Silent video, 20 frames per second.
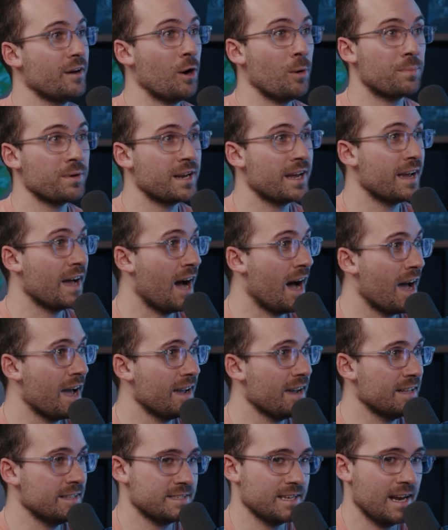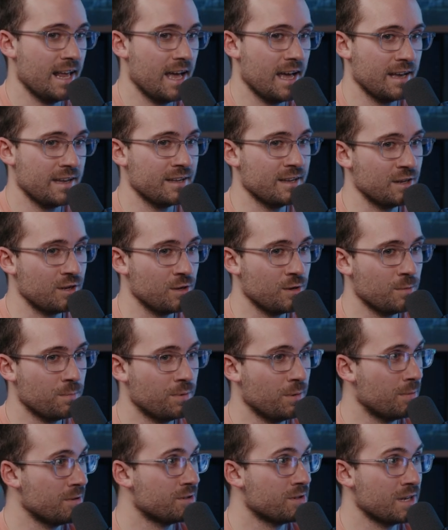OpenAI and said, hey, can you
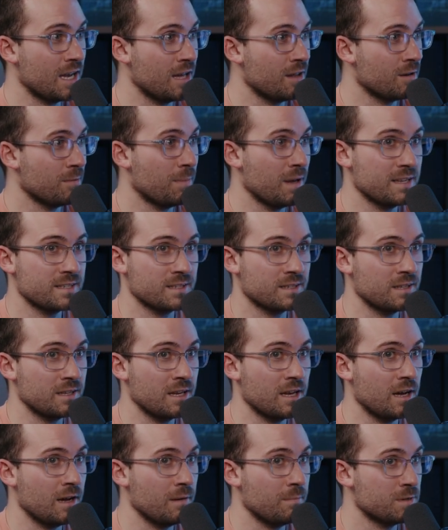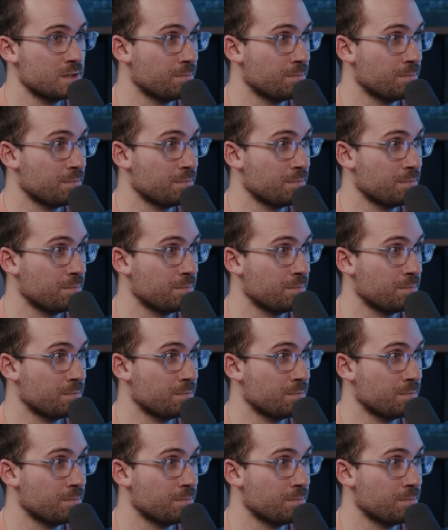put together basically a